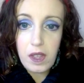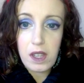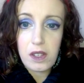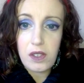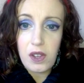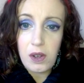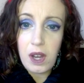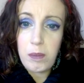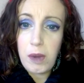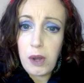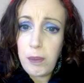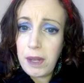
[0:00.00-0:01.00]
So I'm
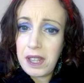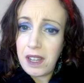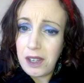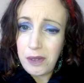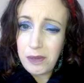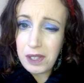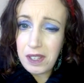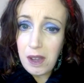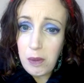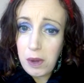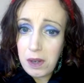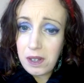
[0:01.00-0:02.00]
hoping that covers that
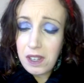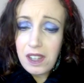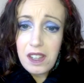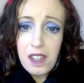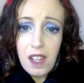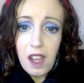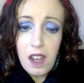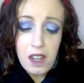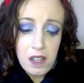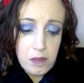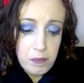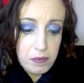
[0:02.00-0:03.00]

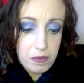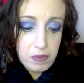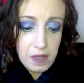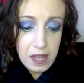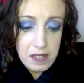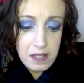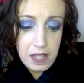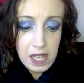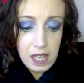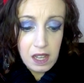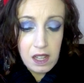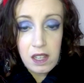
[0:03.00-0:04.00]
one. Next
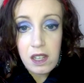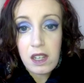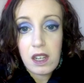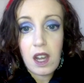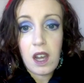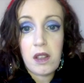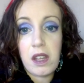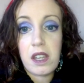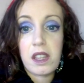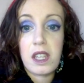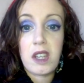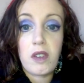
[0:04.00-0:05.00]
thing that I
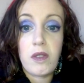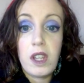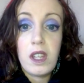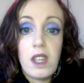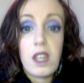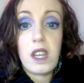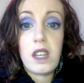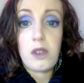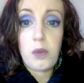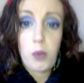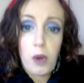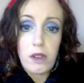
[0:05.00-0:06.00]
can think of
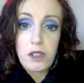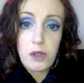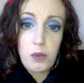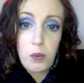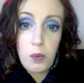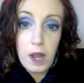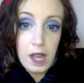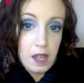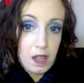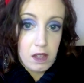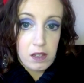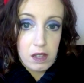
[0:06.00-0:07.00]
is what to
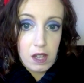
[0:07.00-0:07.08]
wear.